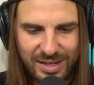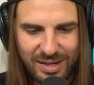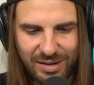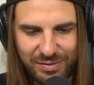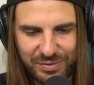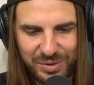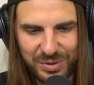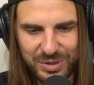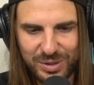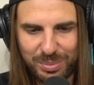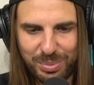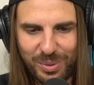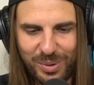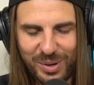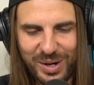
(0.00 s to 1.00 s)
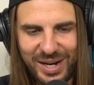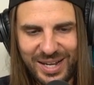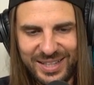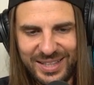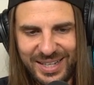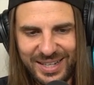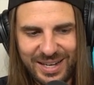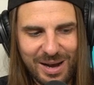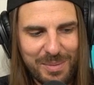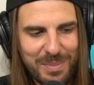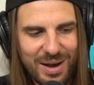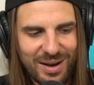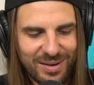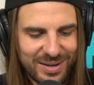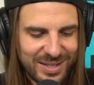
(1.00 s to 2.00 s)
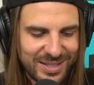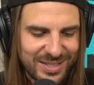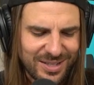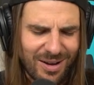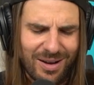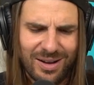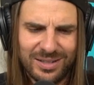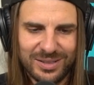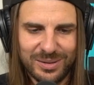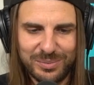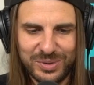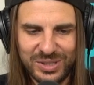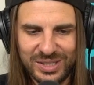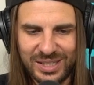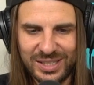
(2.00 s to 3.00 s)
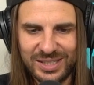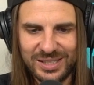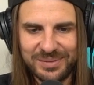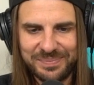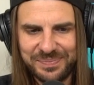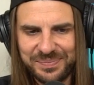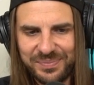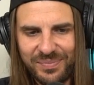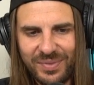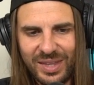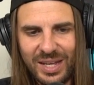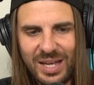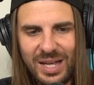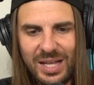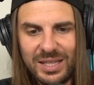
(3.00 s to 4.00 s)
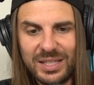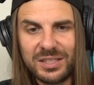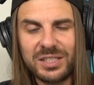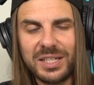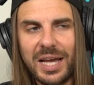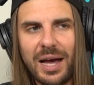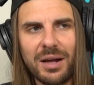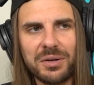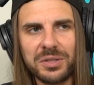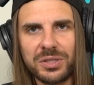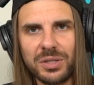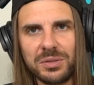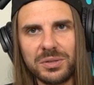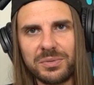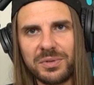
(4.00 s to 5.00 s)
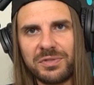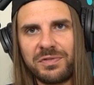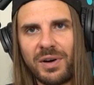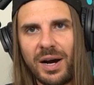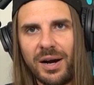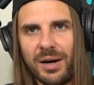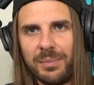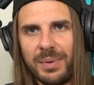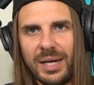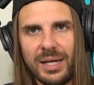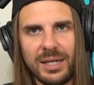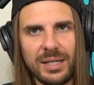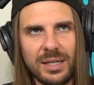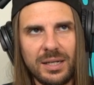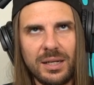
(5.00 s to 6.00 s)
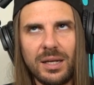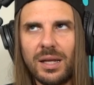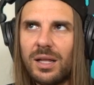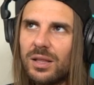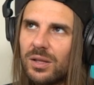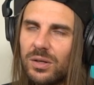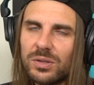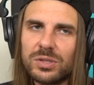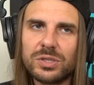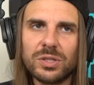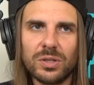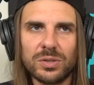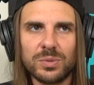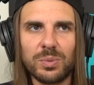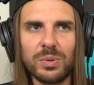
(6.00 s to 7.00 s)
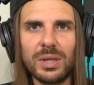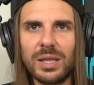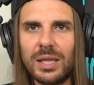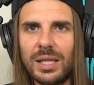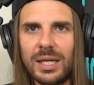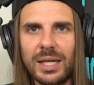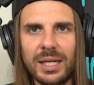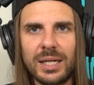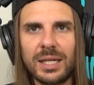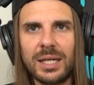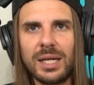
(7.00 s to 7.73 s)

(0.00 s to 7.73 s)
of your support. And they come out, and it's awesome, just because the Seattle shows were fire, man. Those shows were lit.